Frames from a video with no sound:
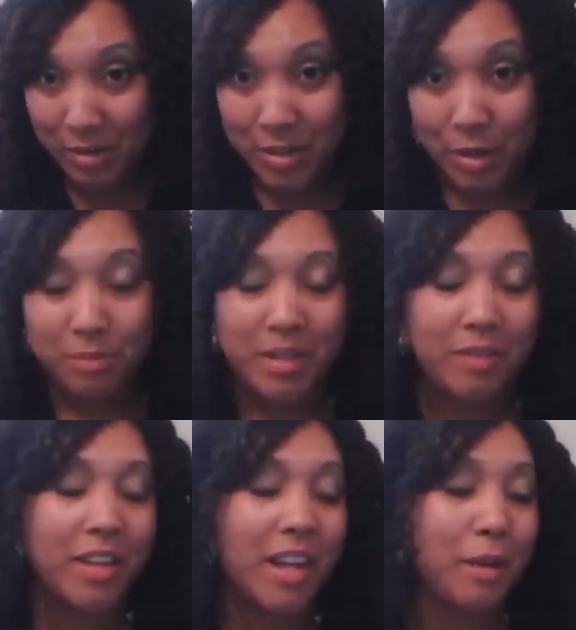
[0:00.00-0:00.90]
so
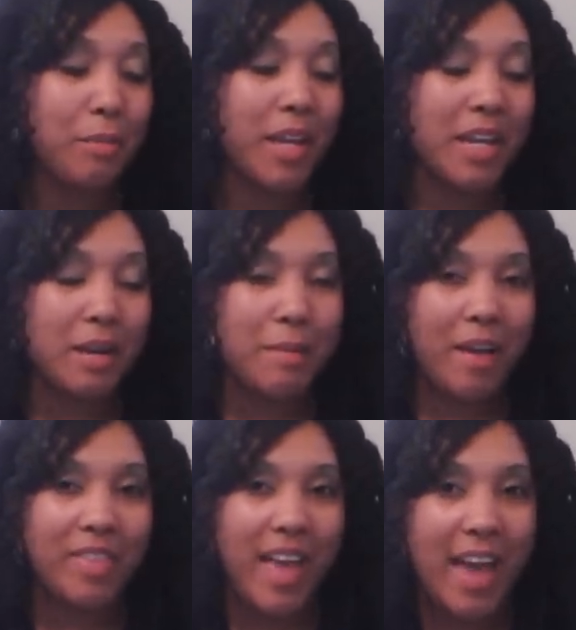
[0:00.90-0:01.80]
definitely not complaining
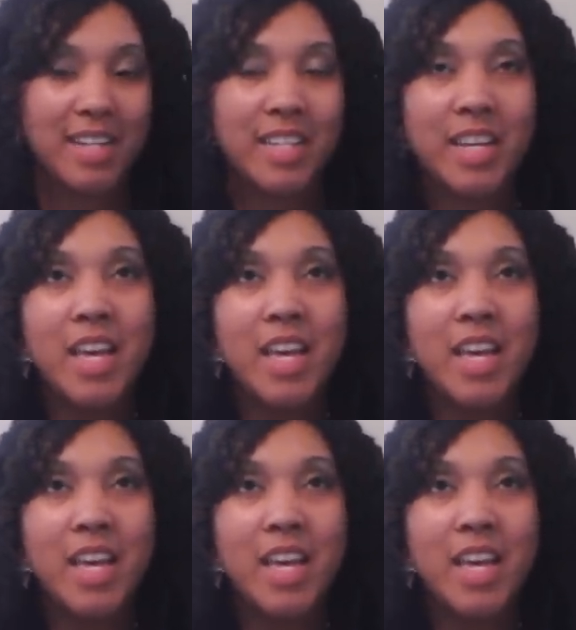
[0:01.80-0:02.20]
about that.